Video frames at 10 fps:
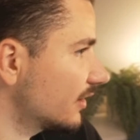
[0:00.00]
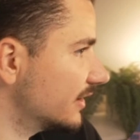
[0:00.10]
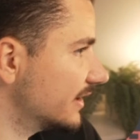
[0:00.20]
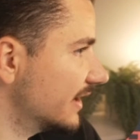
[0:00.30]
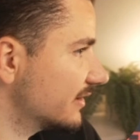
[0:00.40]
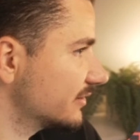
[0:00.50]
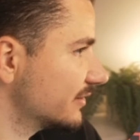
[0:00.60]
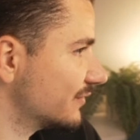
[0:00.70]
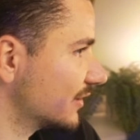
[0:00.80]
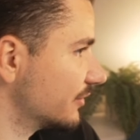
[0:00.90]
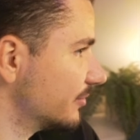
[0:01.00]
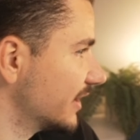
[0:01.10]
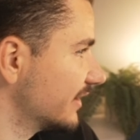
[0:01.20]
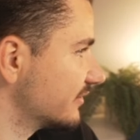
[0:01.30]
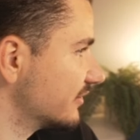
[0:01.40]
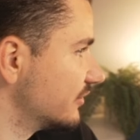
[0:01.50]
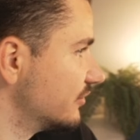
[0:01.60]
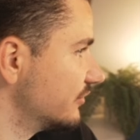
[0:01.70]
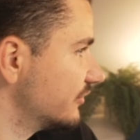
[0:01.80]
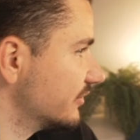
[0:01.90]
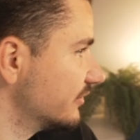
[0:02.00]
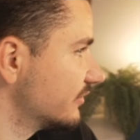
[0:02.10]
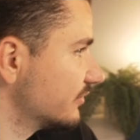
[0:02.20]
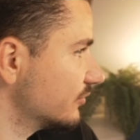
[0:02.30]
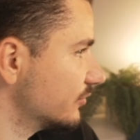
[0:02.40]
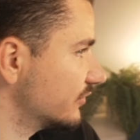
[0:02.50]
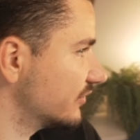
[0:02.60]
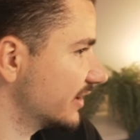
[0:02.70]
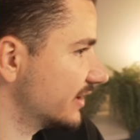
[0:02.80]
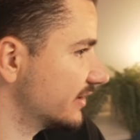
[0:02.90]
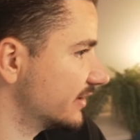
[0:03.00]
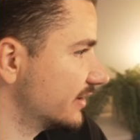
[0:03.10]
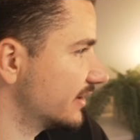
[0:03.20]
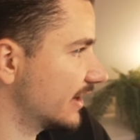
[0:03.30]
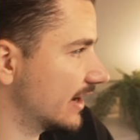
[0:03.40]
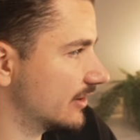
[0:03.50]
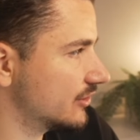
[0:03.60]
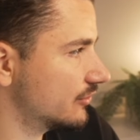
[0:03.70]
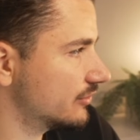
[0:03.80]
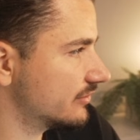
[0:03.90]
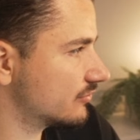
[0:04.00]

And now if I go to my executions, we'll see our node is